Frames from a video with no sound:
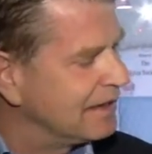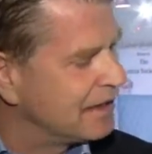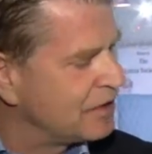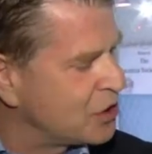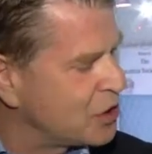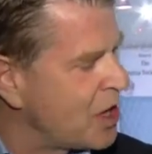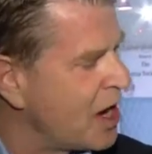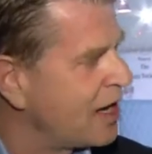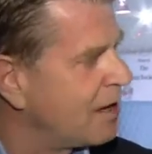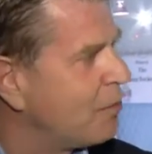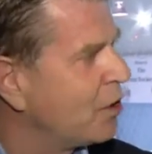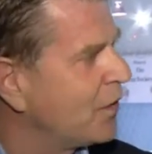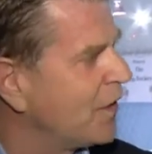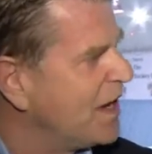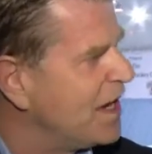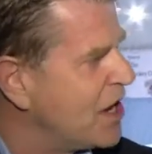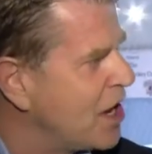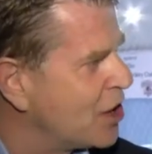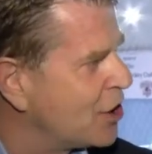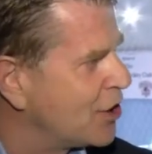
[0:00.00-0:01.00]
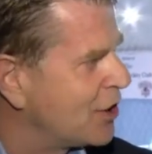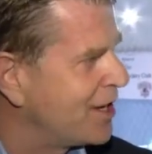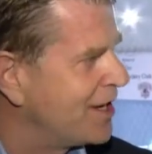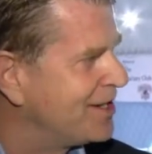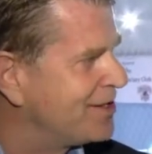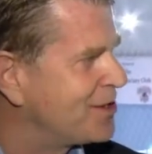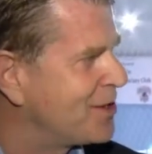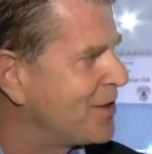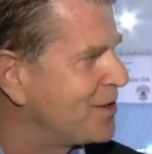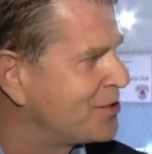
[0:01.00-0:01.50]
Let's talk about the younger
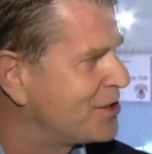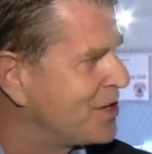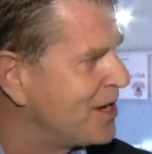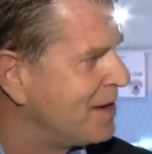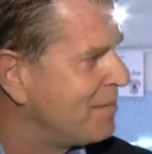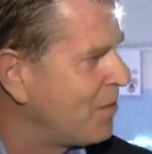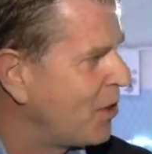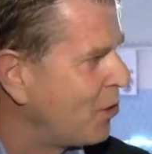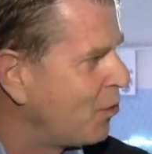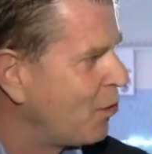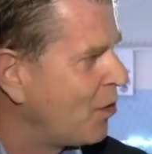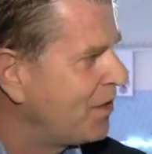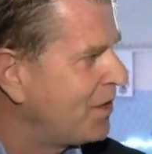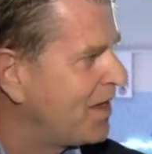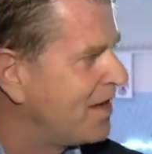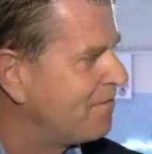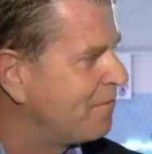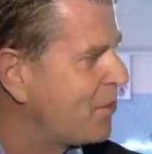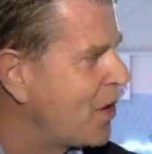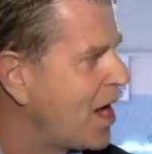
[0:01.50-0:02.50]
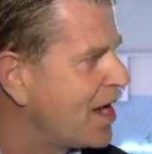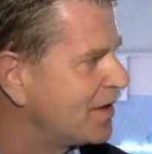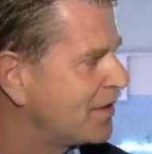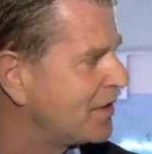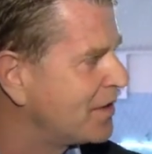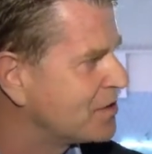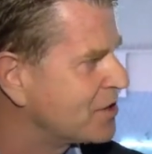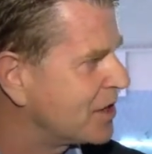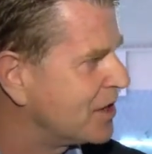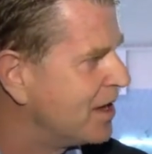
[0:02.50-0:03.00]
kids on this team, what they've brought
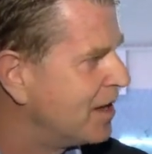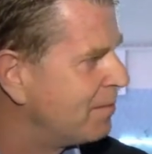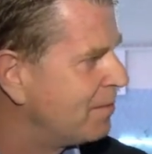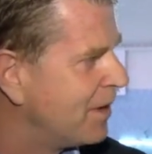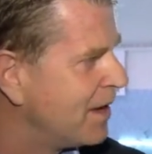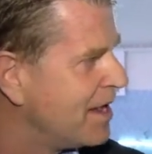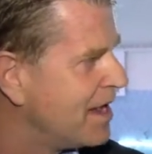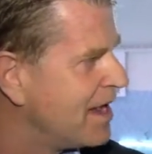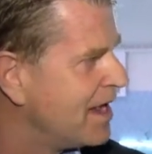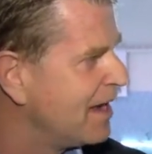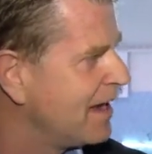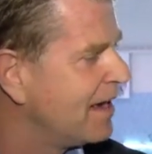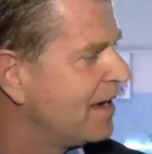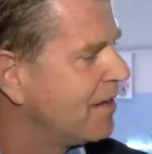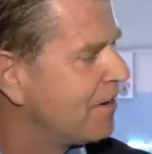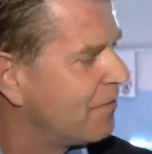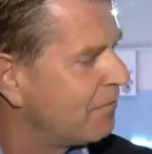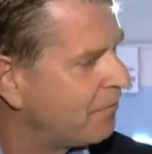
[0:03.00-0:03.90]
to this club, the